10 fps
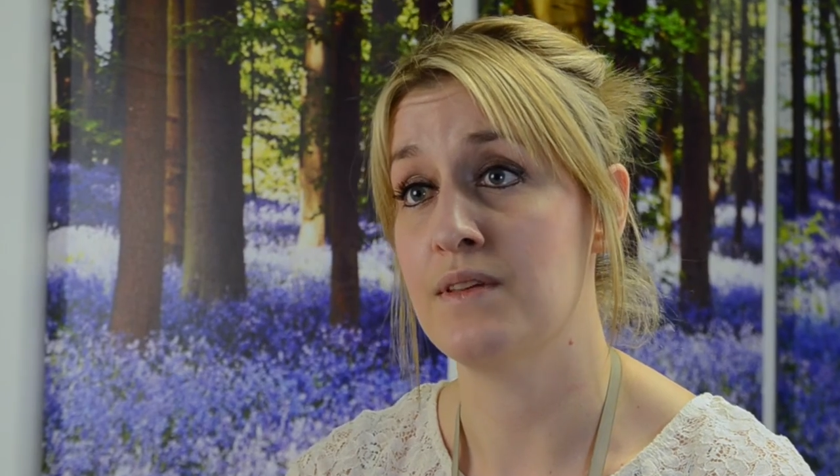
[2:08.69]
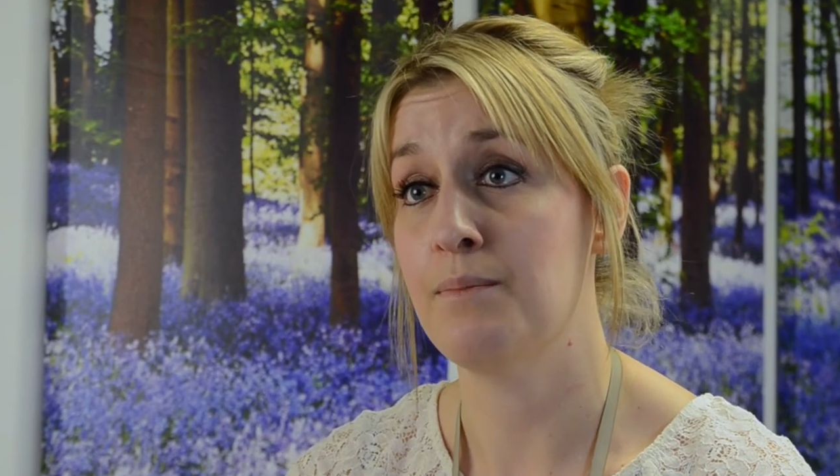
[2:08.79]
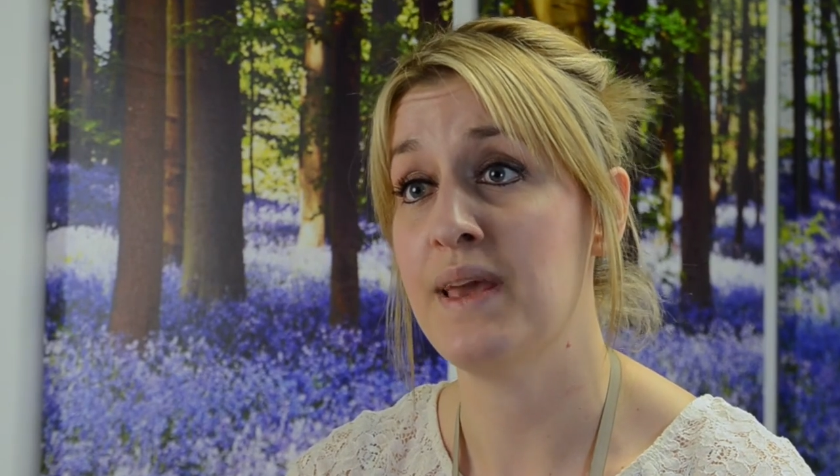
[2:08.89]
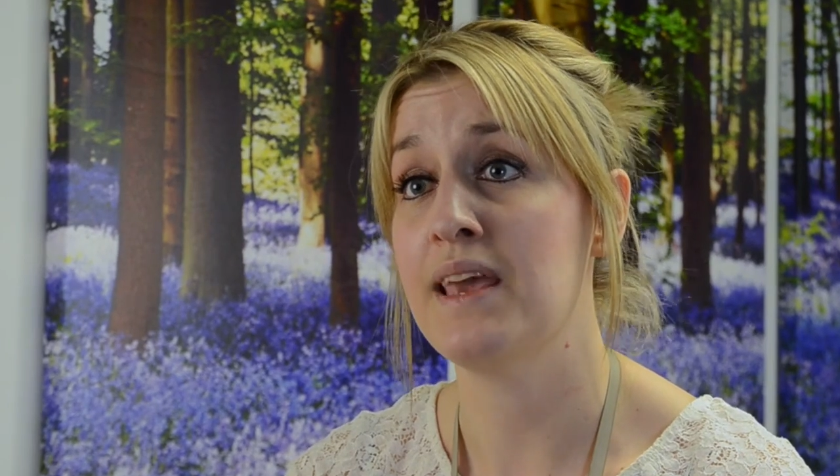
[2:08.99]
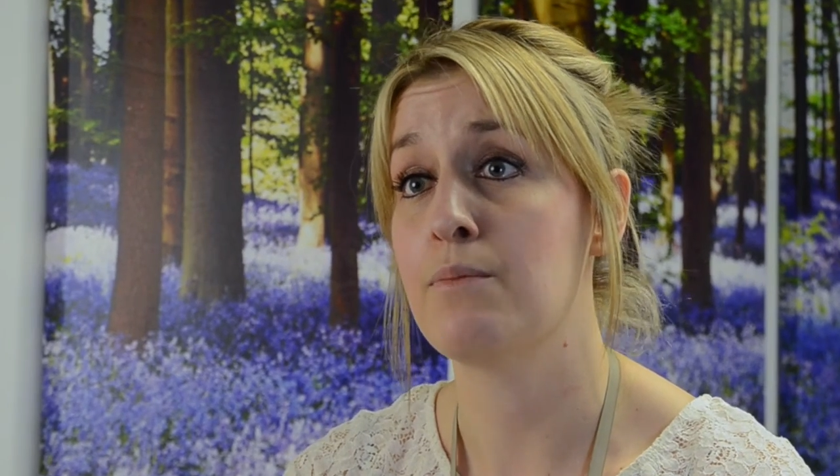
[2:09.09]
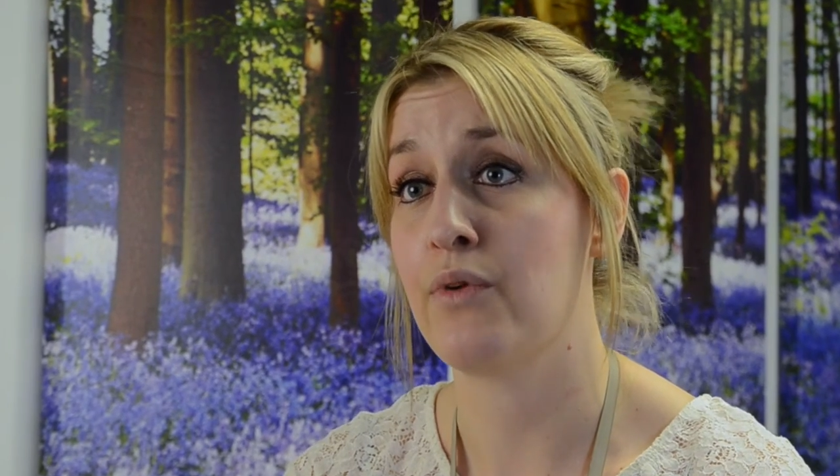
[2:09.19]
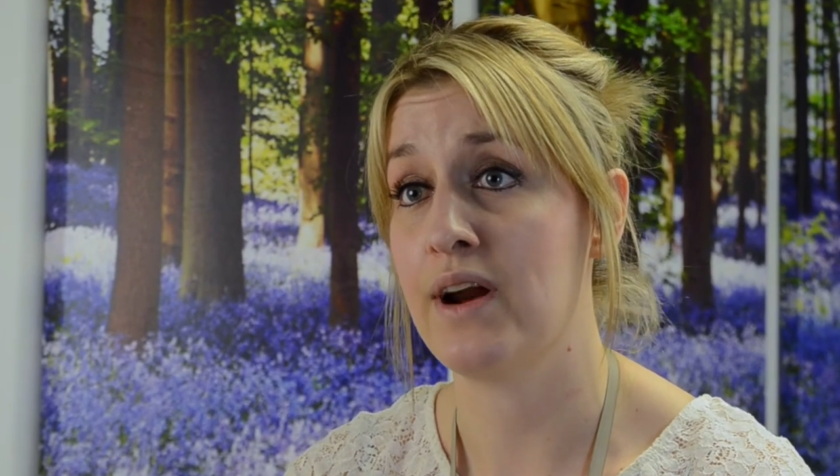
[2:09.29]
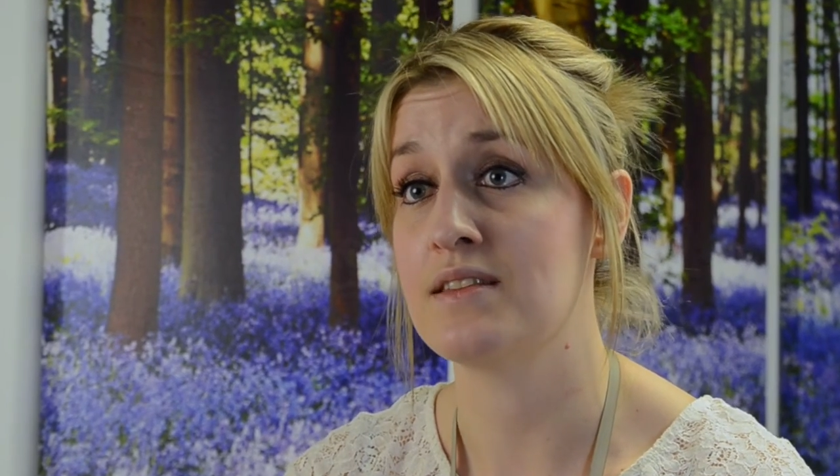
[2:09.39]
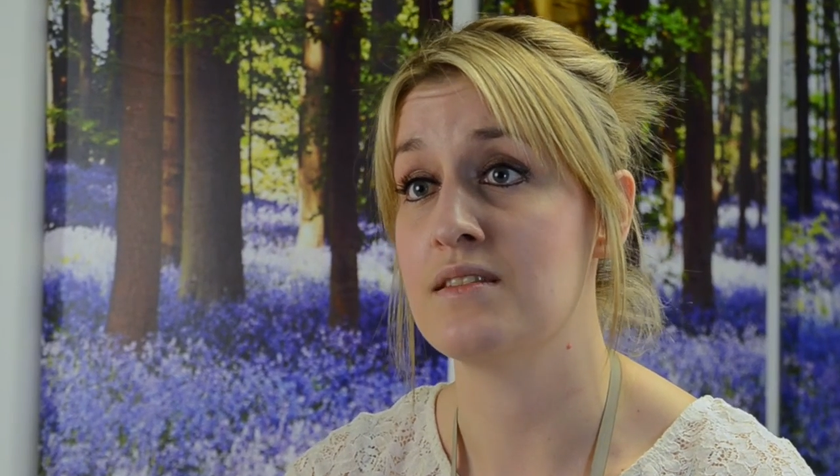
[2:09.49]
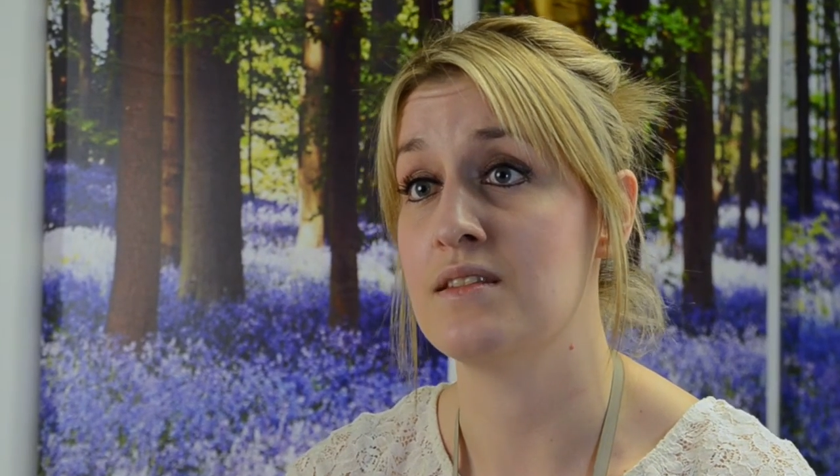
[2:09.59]
them, being
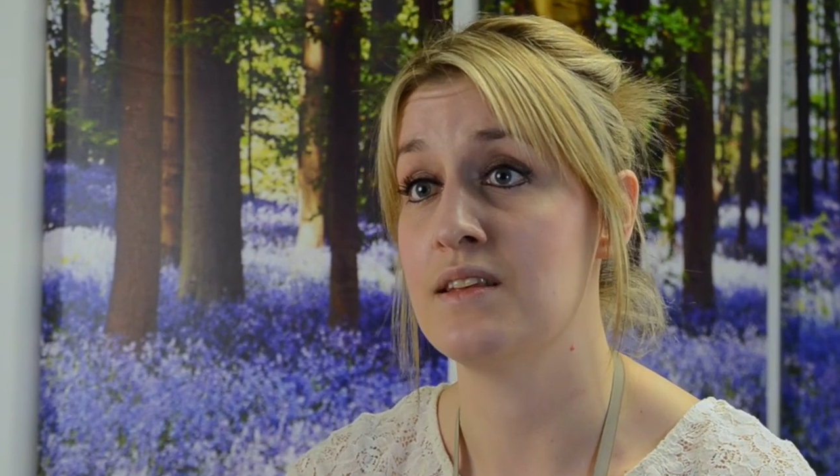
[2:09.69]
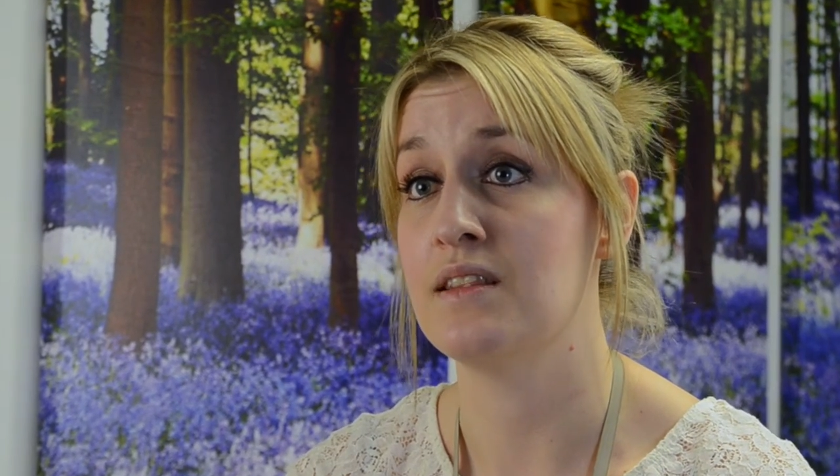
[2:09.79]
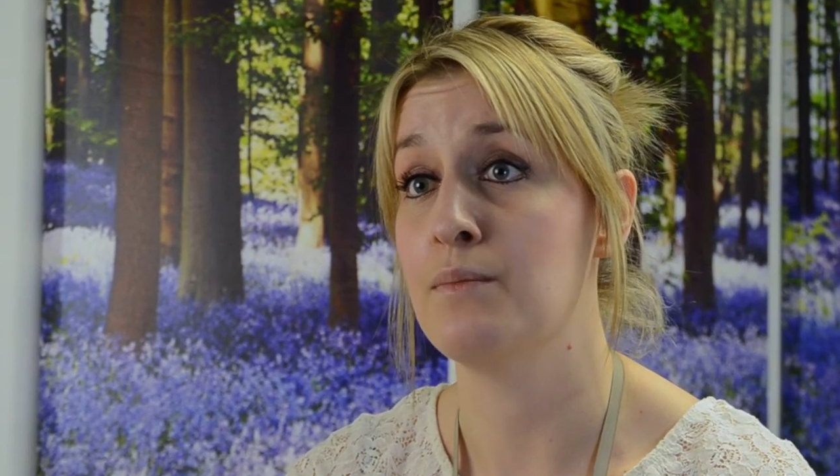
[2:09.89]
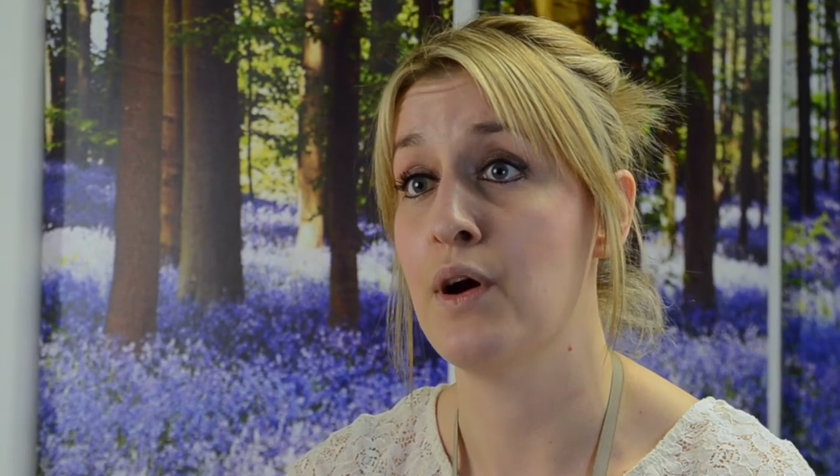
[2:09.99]
present in the